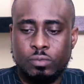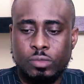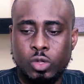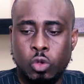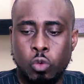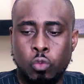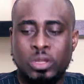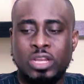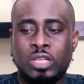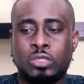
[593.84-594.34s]

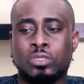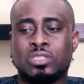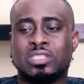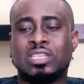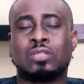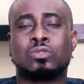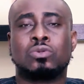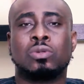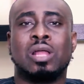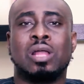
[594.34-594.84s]
we need to
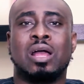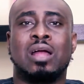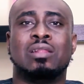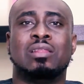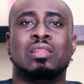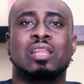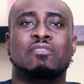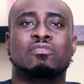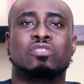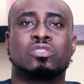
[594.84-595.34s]
settle our
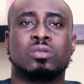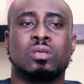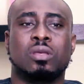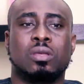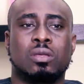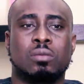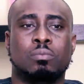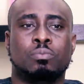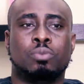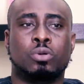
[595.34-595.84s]
left
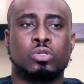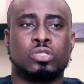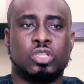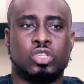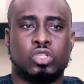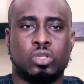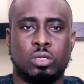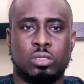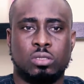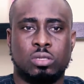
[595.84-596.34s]

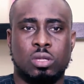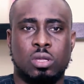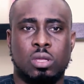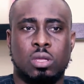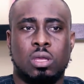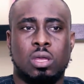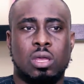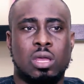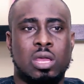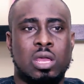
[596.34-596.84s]
position.
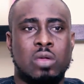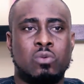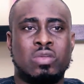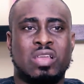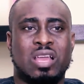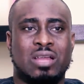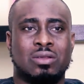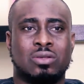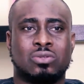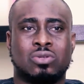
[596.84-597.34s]
We
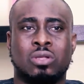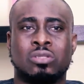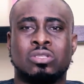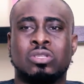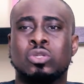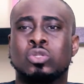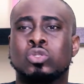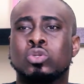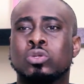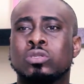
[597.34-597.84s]
cannot
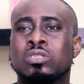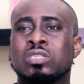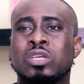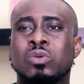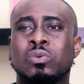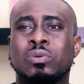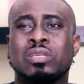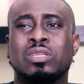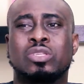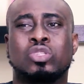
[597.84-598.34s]
continue to deal
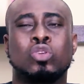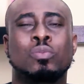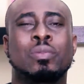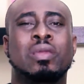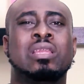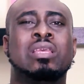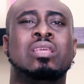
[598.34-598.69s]
with so many